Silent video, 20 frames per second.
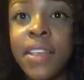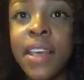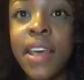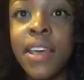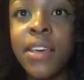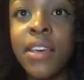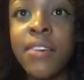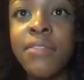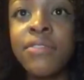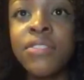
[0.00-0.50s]

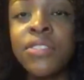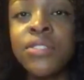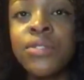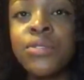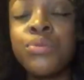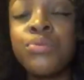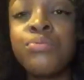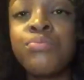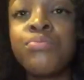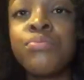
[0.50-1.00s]
that, you have
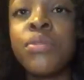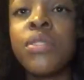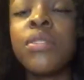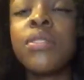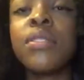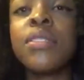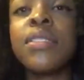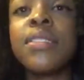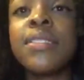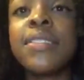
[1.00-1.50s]
to
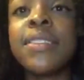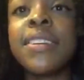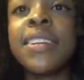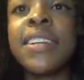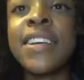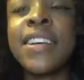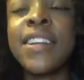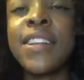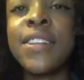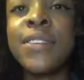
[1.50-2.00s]

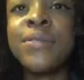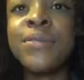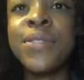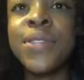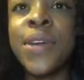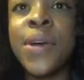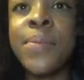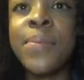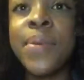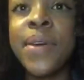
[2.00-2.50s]
include
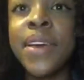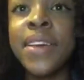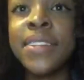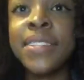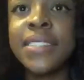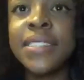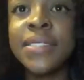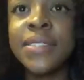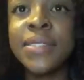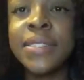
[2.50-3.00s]
your
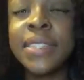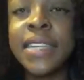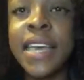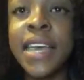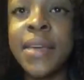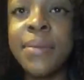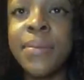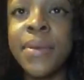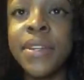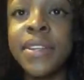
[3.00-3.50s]
personal
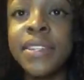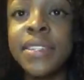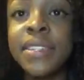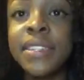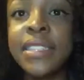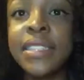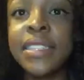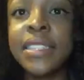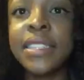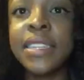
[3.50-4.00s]

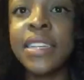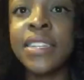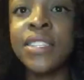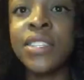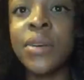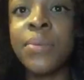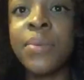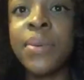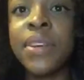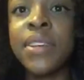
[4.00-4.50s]
statement, and
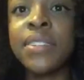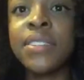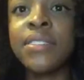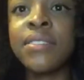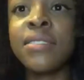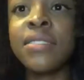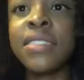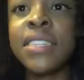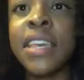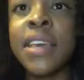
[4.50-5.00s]
your
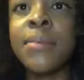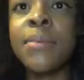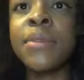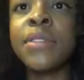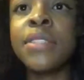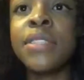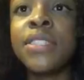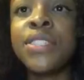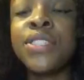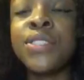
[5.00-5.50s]
personal
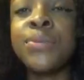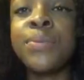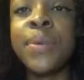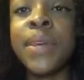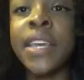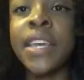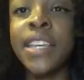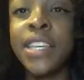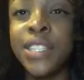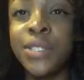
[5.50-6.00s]
statement should
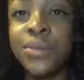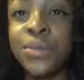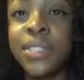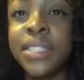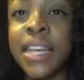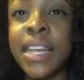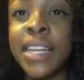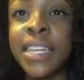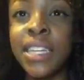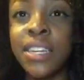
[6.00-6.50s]
be you
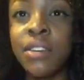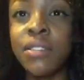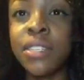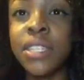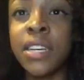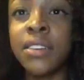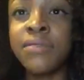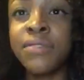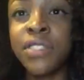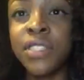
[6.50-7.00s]
selling
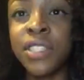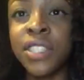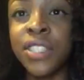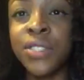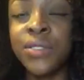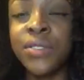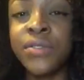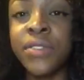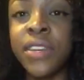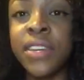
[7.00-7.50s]
yourself to the
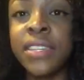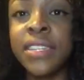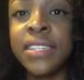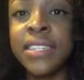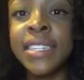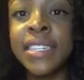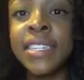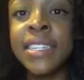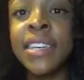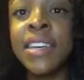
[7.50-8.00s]

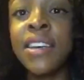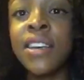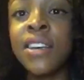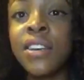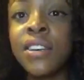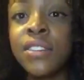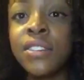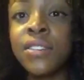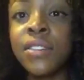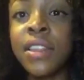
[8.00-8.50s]
university
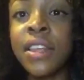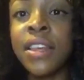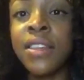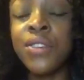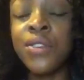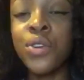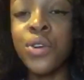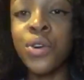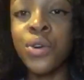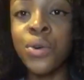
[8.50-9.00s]
so they
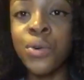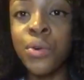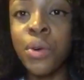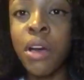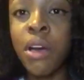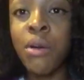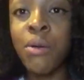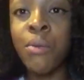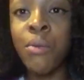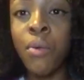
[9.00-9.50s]
know
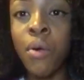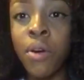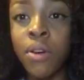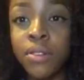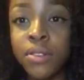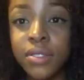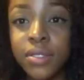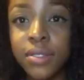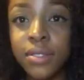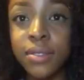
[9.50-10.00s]

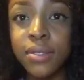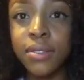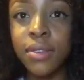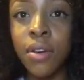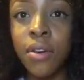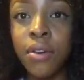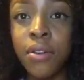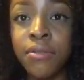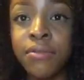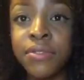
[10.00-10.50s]
what
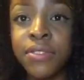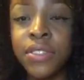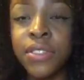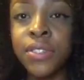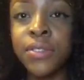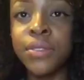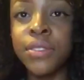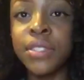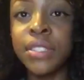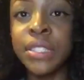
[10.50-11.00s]
sort of
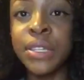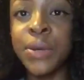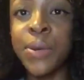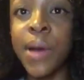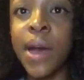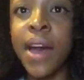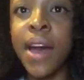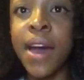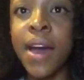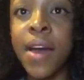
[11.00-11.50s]
student you
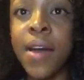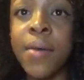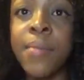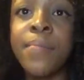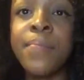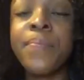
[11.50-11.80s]
are.